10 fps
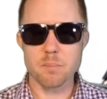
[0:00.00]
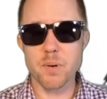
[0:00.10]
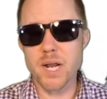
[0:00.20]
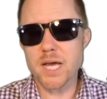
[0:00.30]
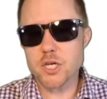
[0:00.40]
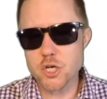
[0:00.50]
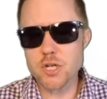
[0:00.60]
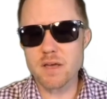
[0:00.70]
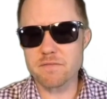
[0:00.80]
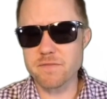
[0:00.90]
but I could
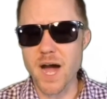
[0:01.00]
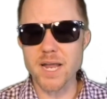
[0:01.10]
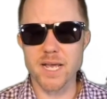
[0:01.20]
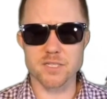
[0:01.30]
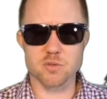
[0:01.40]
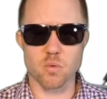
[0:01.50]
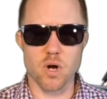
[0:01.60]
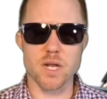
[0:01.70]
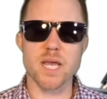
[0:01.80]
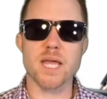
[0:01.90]
have financed one